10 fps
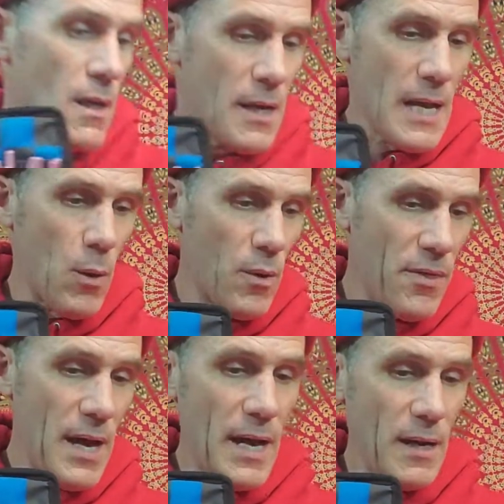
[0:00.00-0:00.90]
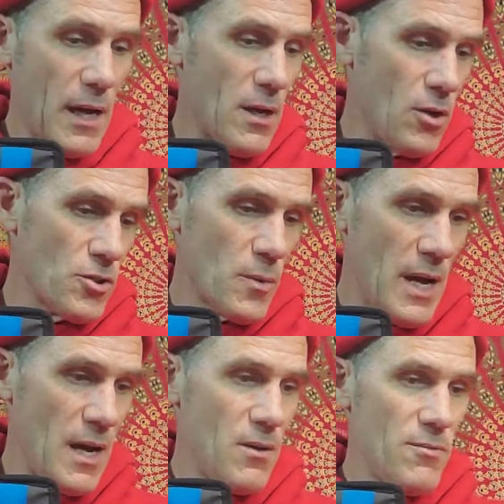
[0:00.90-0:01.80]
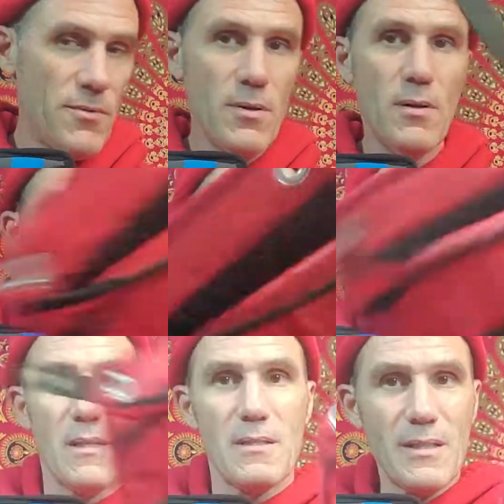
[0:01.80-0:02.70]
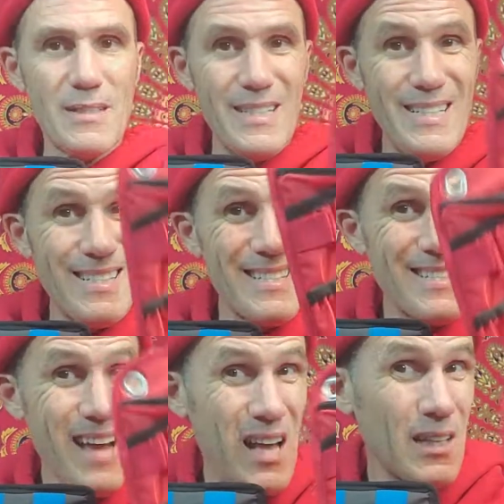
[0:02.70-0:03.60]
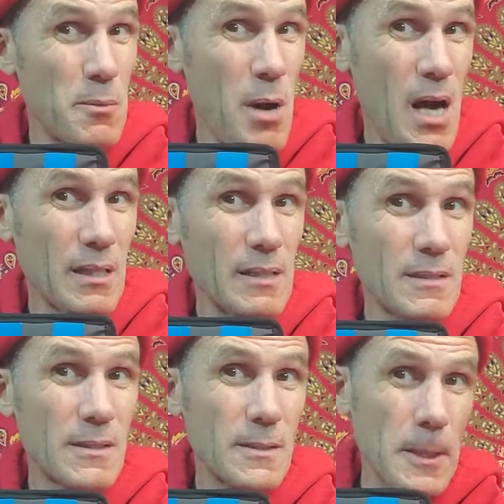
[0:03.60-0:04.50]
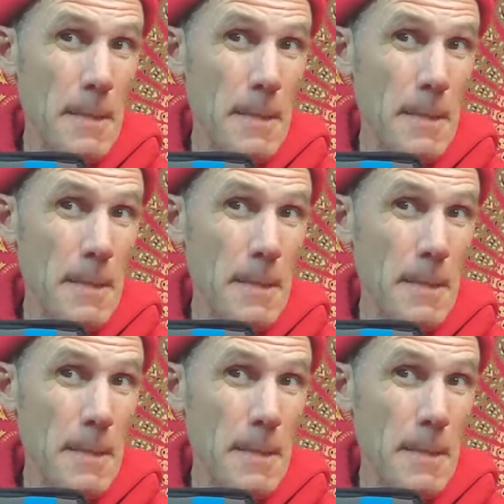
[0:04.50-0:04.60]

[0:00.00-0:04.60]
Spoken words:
Now with that, I also have 16 solid pockets.